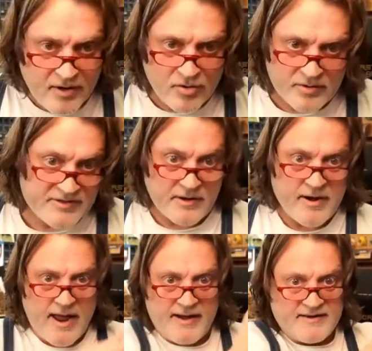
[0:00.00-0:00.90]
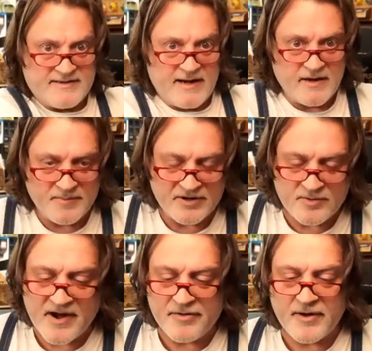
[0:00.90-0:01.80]
cool. Sorry, I had to stand up and do
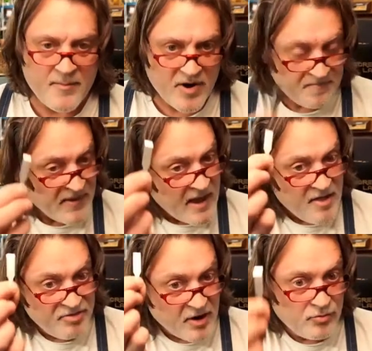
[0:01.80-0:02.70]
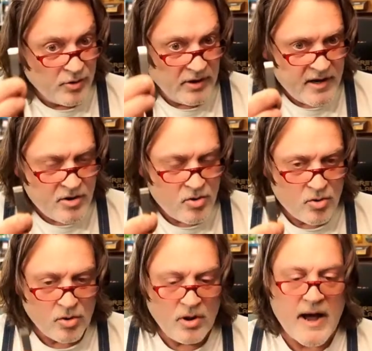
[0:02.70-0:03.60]
my other camera. They're really
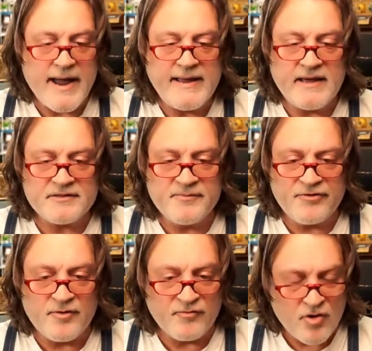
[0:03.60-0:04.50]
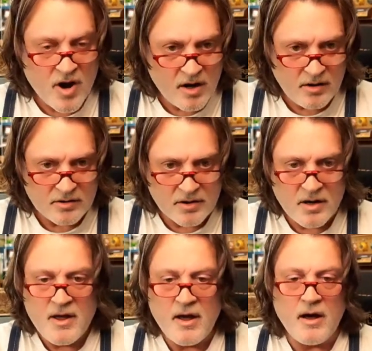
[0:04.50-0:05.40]
cool. I get them from Rockler.
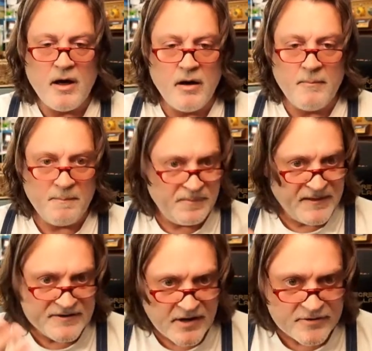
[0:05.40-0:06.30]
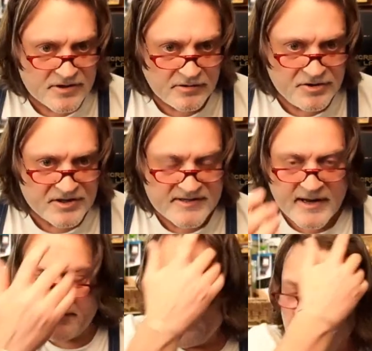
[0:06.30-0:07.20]
Um, there's other solutions
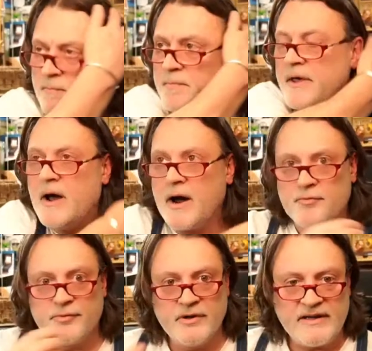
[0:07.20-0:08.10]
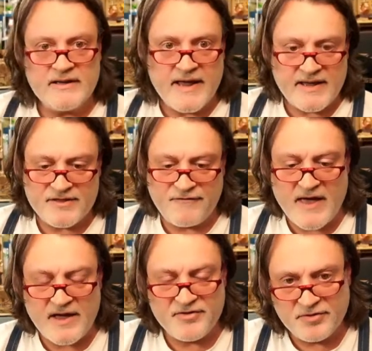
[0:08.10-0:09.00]
out there, but I really like the
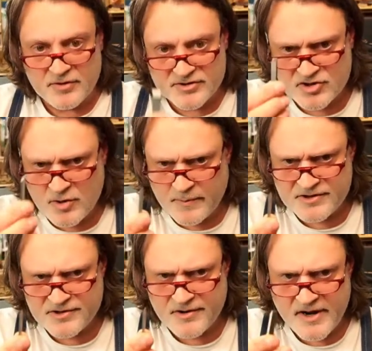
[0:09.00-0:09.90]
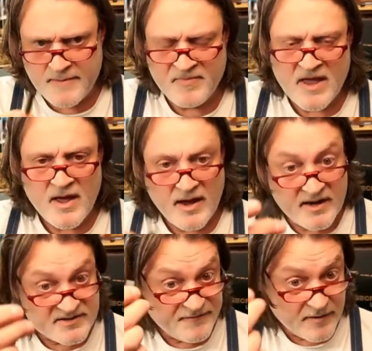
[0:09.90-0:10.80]
fact that they're super sturdy.
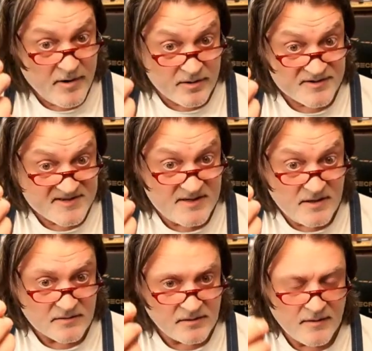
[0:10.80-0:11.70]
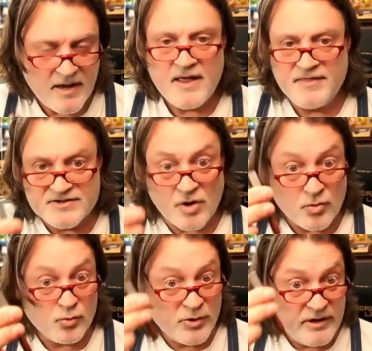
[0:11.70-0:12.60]
It's very good steel these are
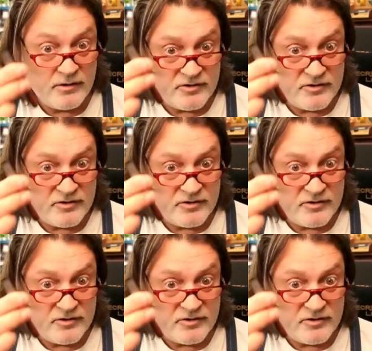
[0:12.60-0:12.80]
real